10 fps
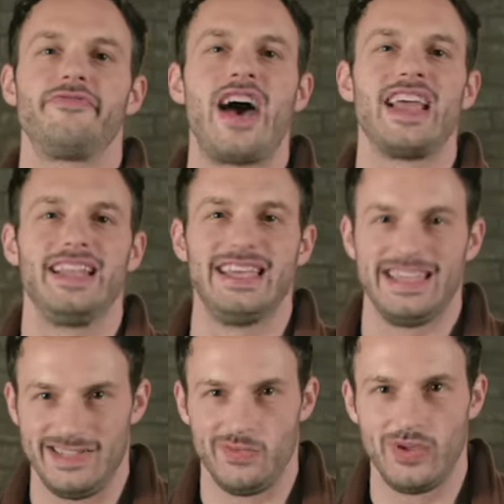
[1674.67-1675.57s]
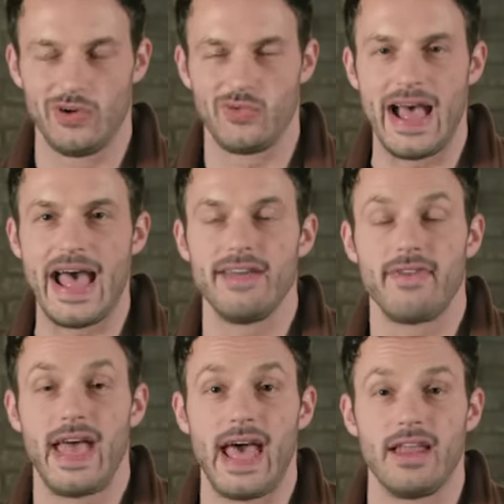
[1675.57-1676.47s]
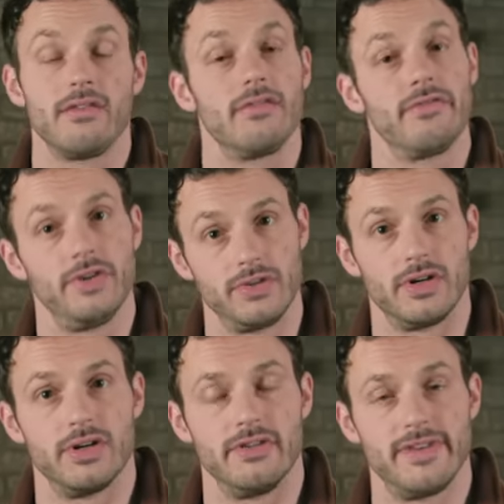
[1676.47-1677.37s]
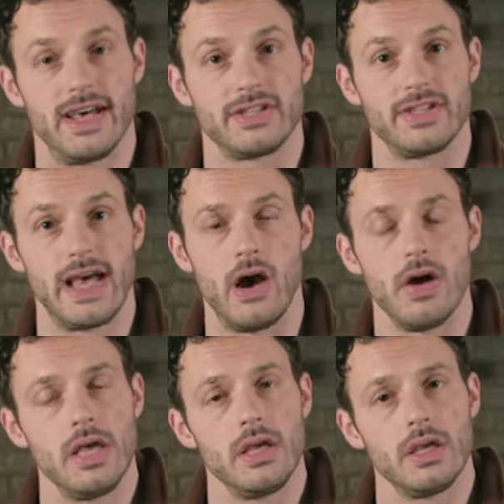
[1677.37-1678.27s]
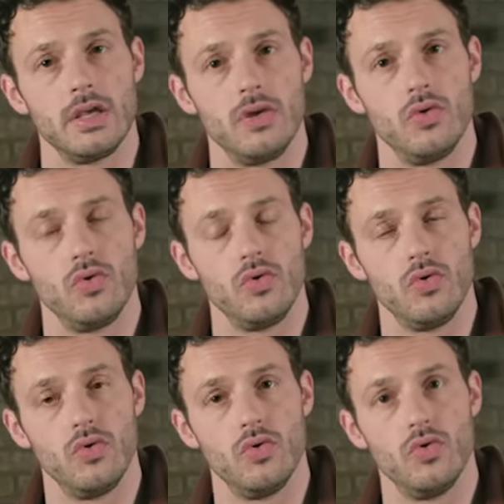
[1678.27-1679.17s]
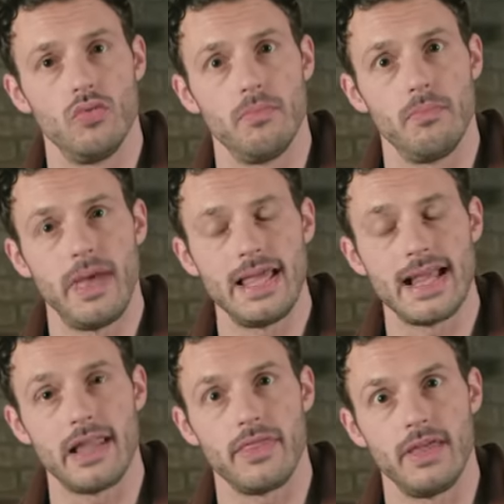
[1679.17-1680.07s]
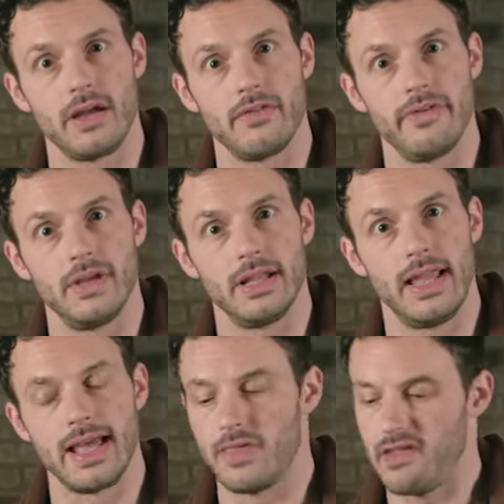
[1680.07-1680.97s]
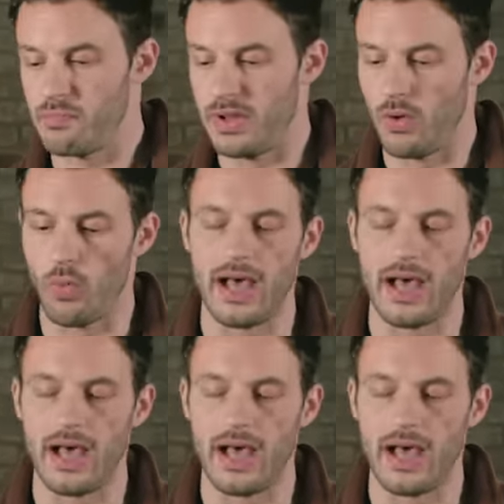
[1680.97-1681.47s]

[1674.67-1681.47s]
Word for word: Finally, we arrive at filter effects. Now, you may not think of it like this, but a